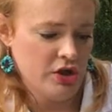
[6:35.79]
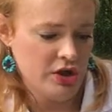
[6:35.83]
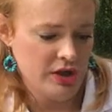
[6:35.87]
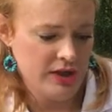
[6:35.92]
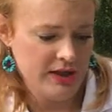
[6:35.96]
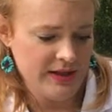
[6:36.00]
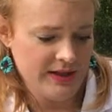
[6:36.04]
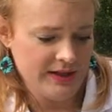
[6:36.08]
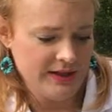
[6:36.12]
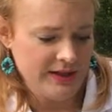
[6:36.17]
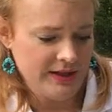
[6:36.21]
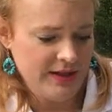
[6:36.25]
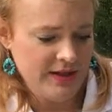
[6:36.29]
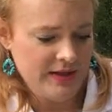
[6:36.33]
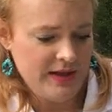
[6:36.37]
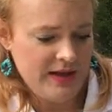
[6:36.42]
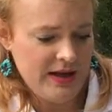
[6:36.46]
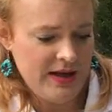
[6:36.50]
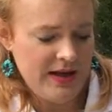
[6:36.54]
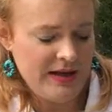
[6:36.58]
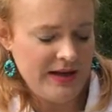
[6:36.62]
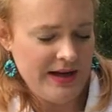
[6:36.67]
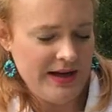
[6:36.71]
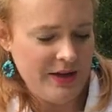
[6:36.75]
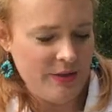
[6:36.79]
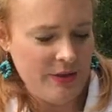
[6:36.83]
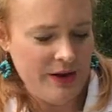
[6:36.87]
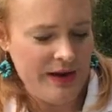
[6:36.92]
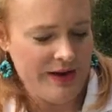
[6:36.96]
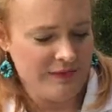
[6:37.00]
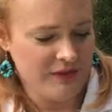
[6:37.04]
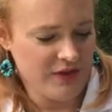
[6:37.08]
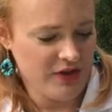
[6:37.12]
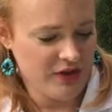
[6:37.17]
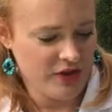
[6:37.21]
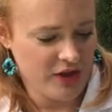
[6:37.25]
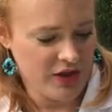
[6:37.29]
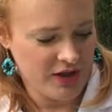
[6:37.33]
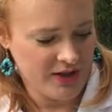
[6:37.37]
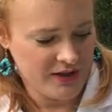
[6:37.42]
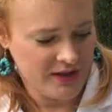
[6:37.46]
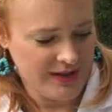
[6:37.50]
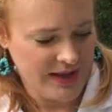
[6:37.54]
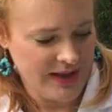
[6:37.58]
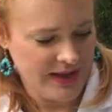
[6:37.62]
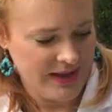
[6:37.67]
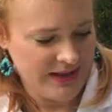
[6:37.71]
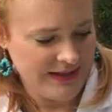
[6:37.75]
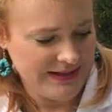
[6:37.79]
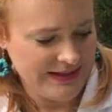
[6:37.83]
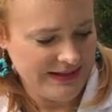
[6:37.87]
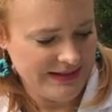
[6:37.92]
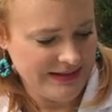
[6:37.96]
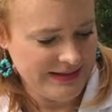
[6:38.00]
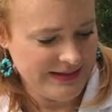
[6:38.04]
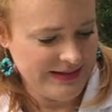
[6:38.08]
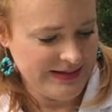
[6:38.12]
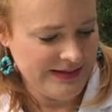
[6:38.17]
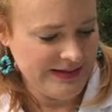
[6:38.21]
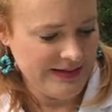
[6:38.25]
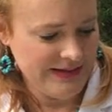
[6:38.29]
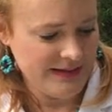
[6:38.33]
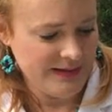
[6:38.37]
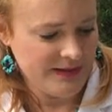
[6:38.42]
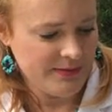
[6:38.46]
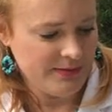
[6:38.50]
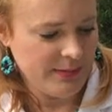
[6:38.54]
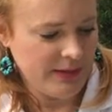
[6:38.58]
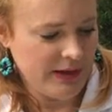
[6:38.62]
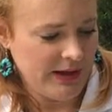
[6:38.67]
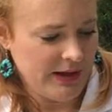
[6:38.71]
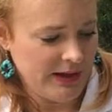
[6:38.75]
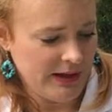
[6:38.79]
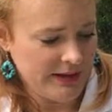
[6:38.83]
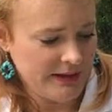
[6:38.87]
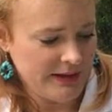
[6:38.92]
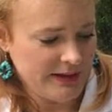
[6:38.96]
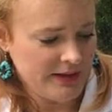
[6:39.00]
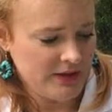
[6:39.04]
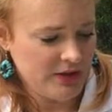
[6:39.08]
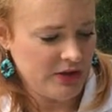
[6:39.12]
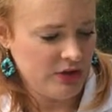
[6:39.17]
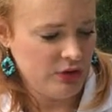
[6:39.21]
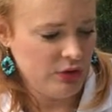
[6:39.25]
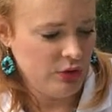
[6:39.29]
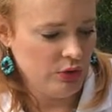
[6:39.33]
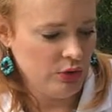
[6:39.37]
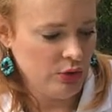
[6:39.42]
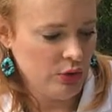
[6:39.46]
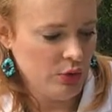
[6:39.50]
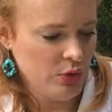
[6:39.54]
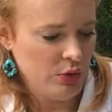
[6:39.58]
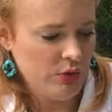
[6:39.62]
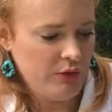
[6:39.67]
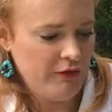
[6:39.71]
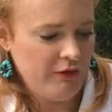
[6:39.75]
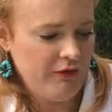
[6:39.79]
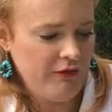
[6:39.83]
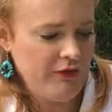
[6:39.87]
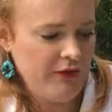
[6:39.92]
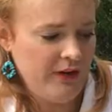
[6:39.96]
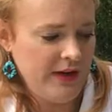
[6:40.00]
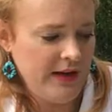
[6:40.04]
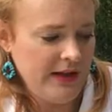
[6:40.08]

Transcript: turn it and now I have the dark slide in the spot to